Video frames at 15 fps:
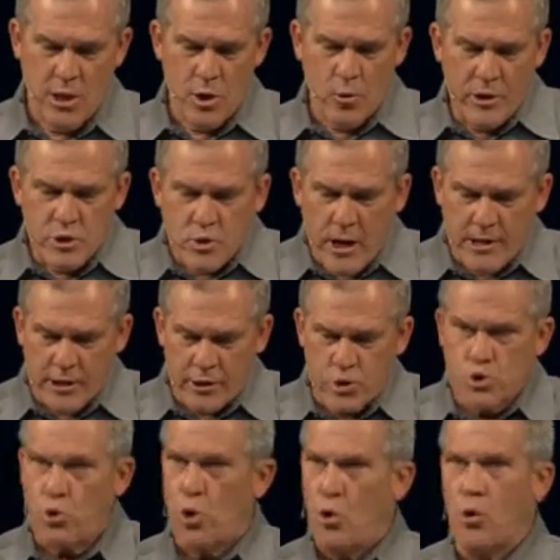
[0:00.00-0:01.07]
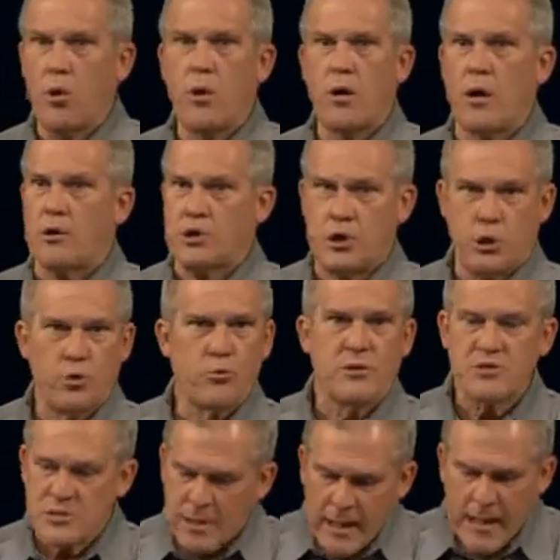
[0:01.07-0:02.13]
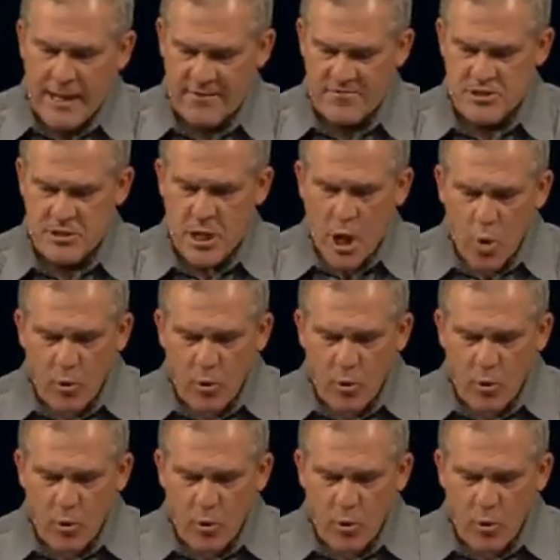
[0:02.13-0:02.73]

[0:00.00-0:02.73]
we try to control our children's lives.